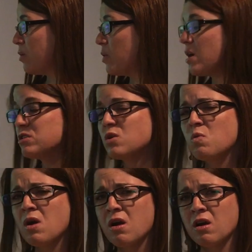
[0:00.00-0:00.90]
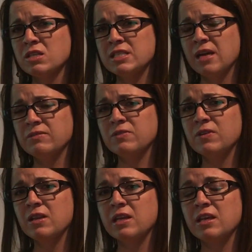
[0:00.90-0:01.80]
We also want our staff to
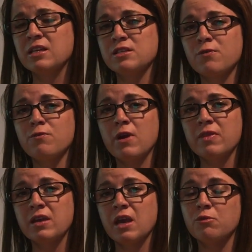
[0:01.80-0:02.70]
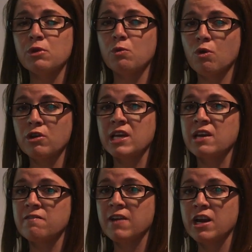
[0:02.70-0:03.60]
feel like it is a friendly and rewarding
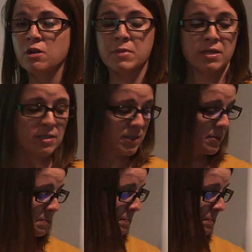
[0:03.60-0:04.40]
environment.